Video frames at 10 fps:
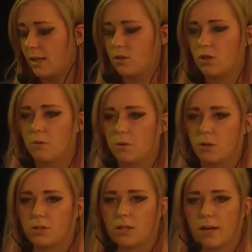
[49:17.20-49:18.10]
can show you
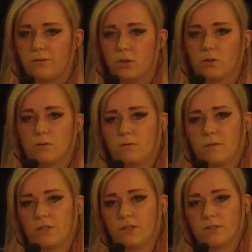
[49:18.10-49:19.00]
what I've done
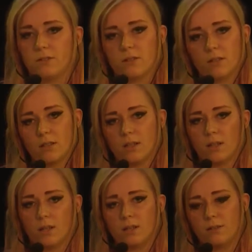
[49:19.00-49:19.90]
with this
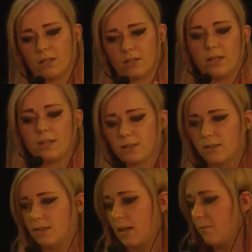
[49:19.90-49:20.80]
technique,
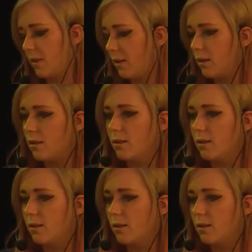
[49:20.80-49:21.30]
the same thing.